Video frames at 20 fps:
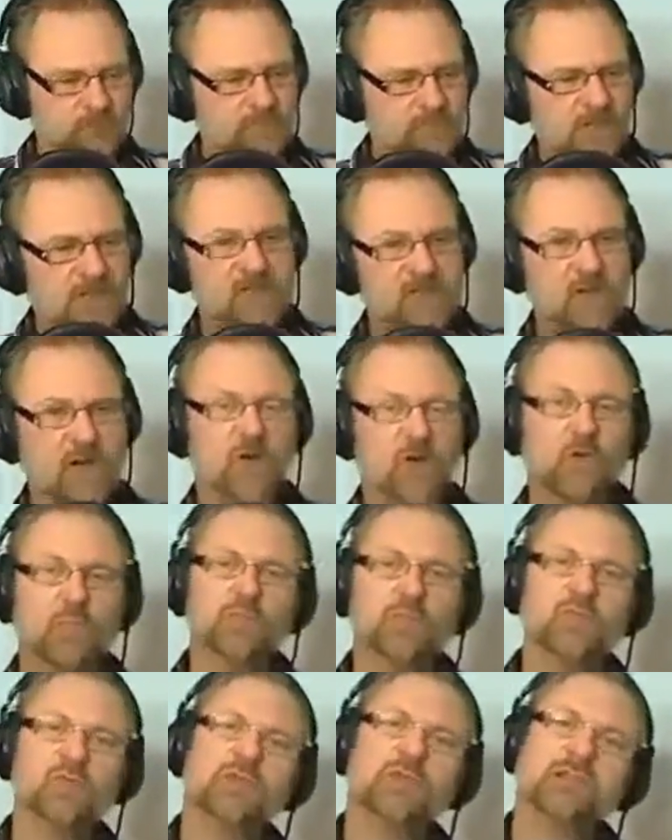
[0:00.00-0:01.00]
I hope
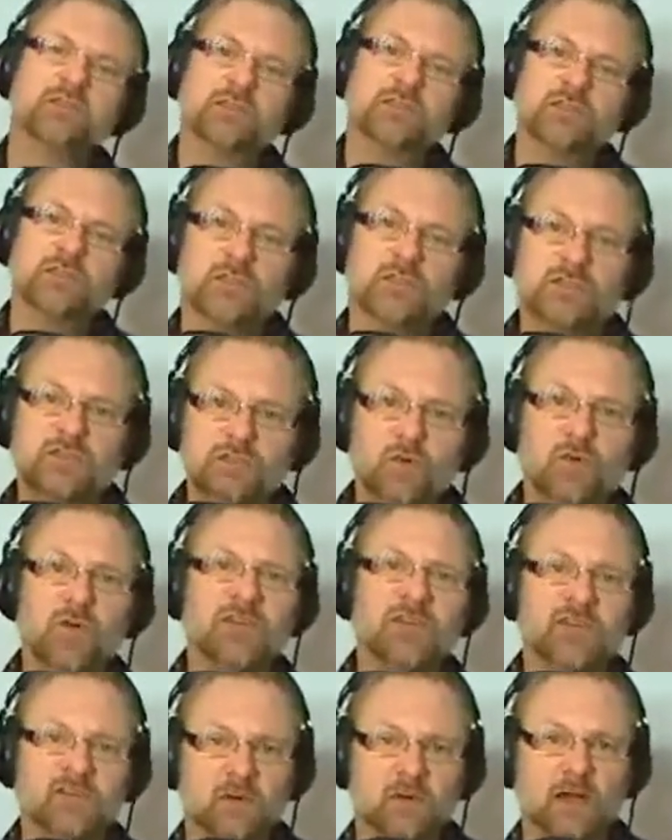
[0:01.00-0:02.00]
you enjoyed
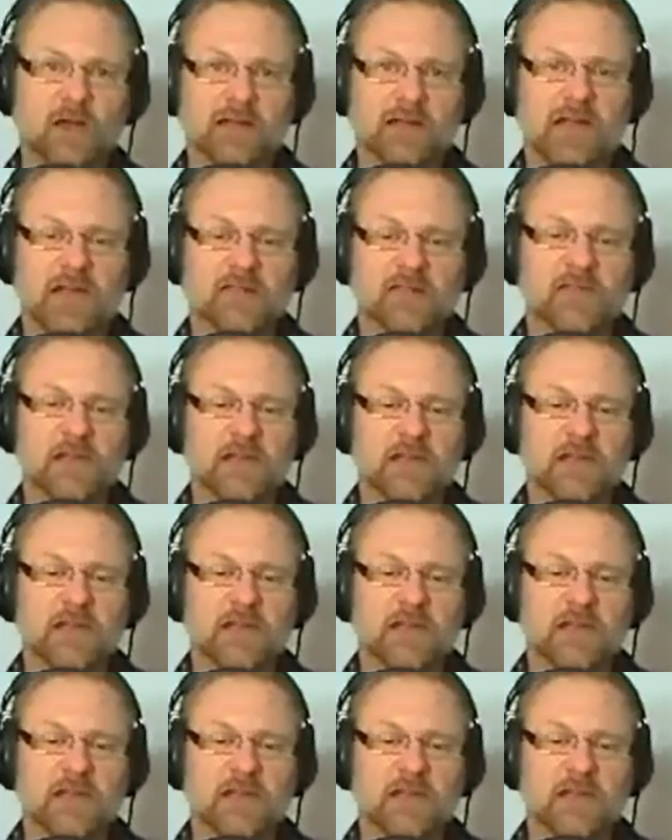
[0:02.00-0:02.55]
this podcast,